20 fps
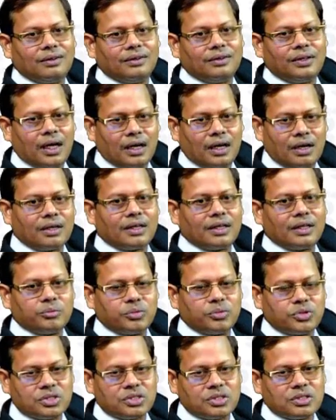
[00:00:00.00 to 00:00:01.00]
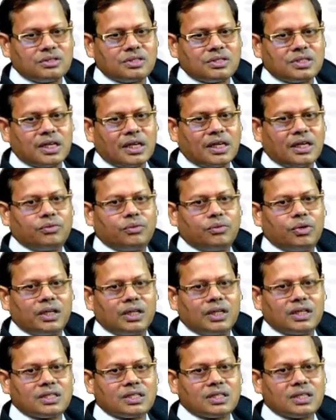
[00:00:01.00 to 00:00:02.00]
they are not inputs. Second one
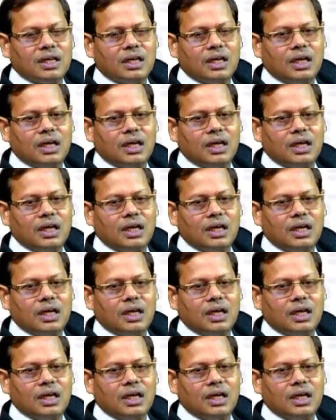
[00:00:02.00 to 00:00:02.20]
is